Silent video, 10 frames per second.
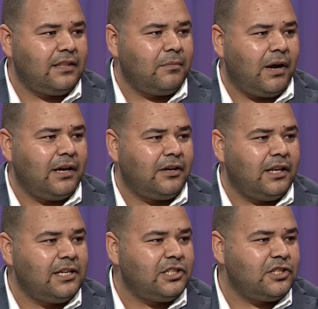and my
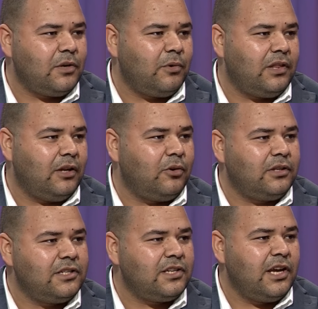relationship with the Lord
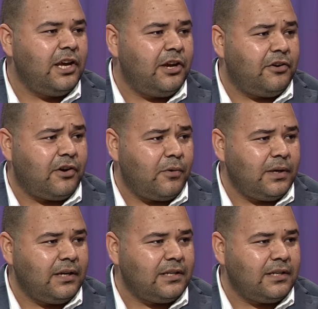is growing.